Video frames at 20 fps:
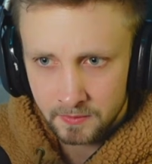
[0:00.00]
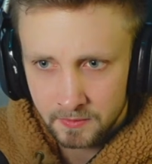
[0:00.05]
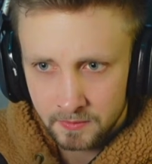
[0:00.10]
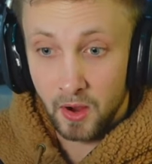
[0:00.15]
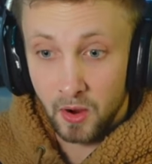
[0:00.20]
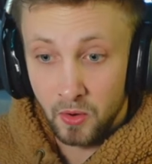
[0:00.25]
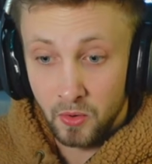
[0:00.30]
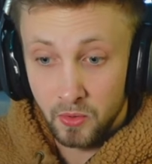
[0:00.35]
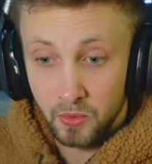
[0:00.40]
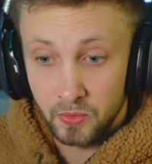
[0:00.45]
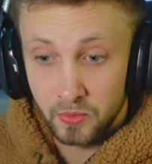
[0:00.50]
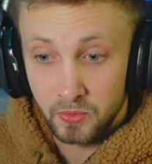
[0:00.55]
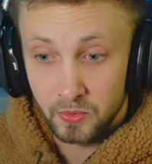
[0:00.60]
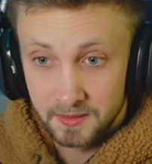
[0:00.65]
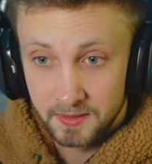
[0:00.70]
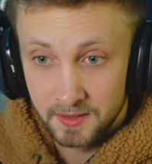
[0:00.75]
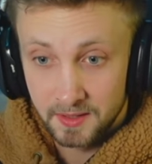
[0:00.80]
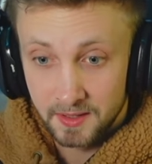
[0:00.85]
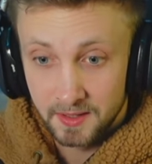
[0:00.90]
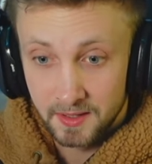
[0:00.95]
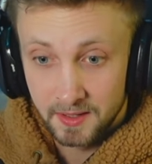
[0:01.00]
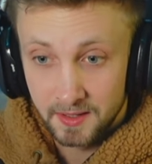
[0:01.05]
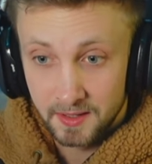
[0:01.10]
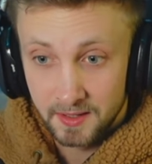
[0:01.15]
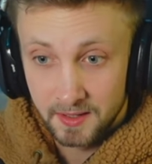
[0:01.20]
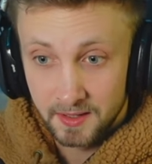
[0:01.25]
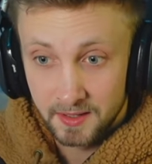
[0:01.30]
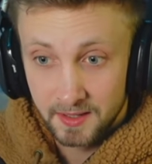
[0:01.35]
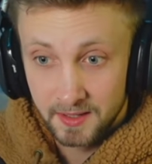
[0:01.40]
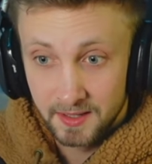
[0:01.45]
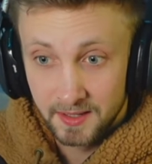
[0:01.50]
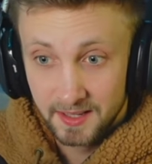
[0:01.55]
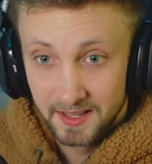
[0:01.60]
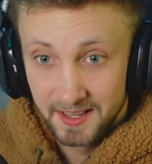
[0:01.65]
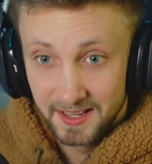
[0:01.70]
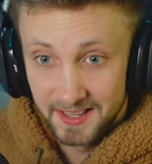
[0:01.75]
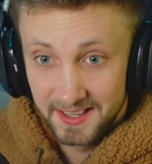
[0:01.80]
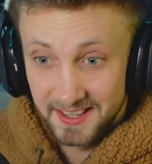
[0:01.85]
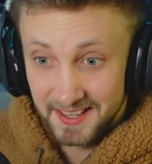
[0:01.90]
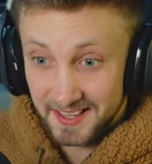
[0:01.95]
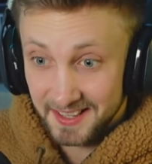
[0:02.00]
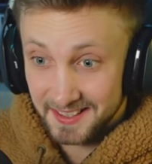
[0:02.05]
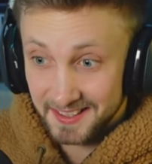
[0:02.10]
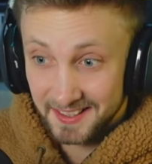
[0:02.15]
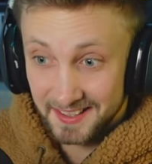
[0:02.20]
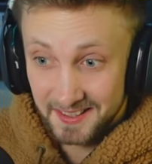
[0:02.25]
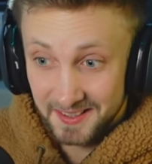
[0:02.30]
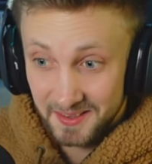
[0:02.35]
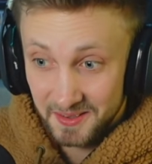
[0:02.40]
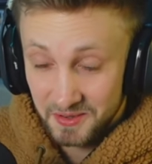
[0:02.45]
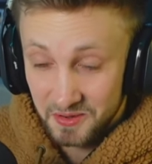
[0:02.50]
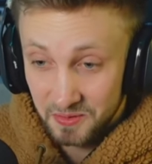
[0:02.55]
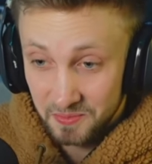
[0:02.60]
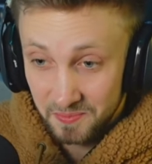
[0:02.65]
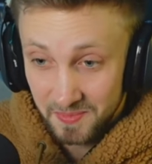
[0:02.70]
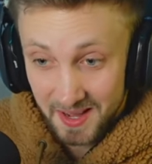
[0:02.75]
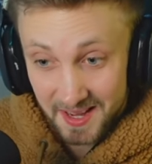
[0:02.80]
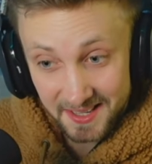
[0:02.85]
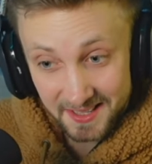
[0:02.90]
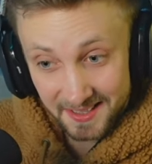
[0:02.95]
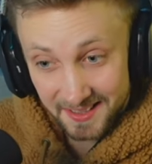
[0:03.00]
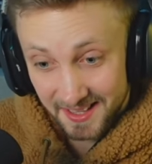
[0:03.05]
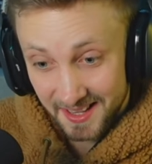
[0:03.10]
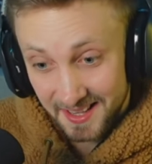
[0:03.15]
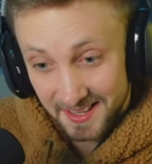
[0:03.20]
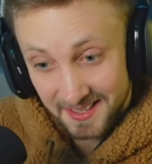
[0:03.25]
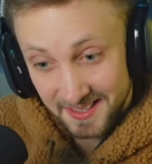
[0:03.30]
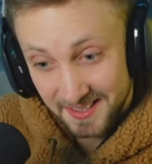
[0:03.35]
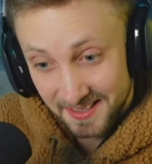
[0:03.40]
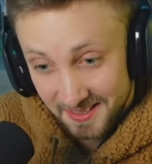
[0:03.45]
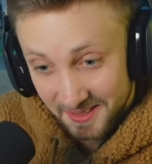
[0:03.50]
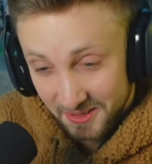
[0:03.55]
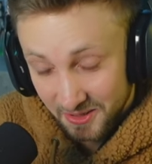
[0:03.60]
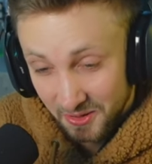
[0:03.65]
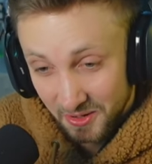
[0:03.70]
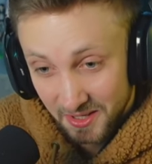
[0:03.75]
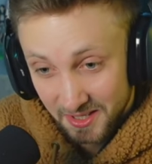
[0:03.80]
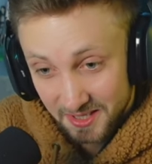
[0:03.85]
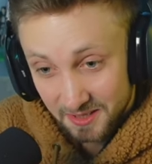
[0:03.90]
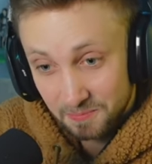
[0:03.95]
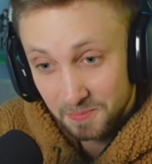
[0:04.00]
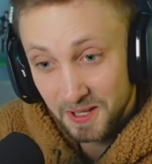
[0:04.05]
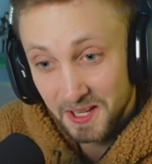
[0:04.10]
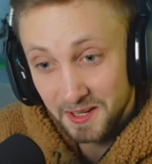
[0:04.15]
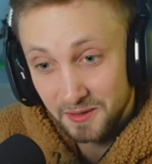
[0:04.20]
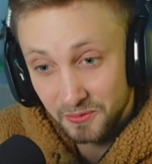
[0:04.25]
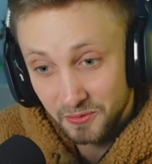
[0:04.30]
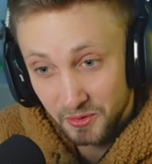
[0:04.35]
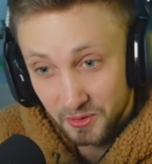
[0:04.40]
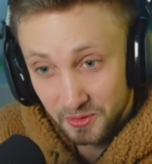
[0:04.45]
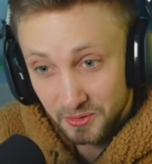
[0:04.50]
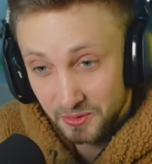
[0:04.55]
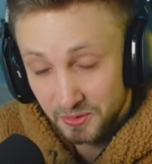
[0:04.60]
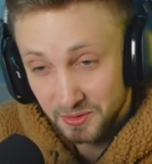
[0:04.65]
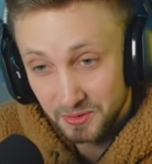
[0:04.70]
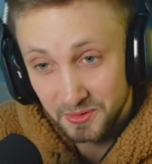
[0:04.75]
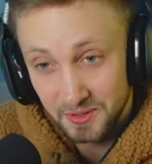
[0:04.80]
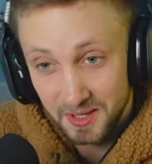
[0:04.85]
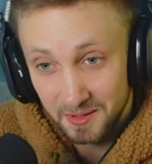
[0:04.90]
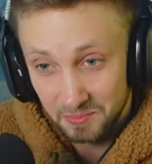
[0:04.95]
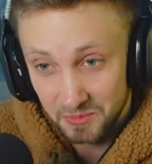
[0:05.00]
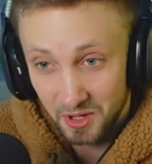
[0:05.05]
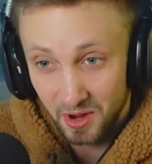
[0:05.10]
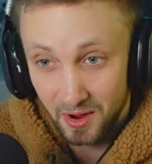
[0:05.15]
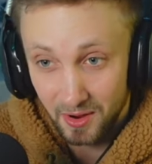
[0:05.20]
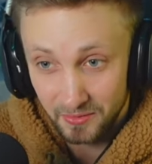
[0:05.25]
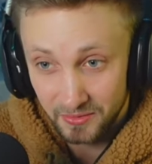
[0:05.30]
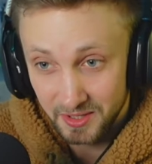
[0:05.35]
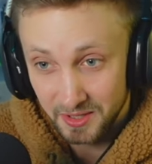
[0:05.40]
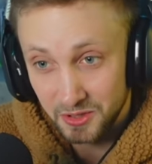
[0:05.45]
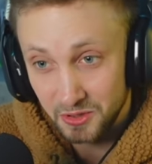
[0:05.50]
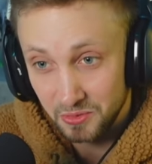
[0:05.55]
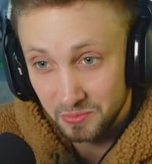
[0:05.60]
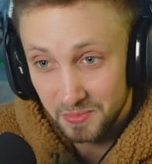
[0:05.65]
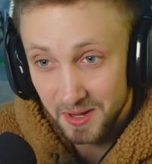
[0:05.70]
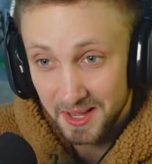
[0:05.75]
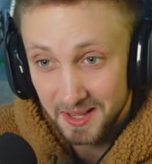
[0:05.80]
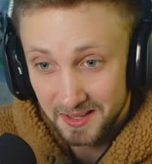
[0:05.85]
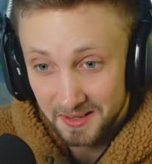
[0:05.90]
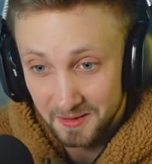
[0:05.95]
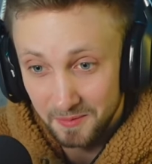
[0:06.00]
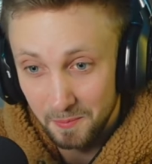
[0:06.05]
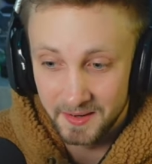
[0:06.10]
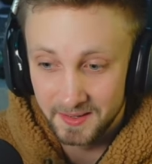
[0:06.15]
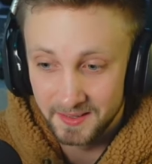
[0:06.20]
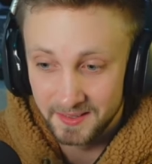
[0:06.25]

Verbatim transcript: Oh. Yeah, you might have, like, you know, explained further to them, Toph, that you met him.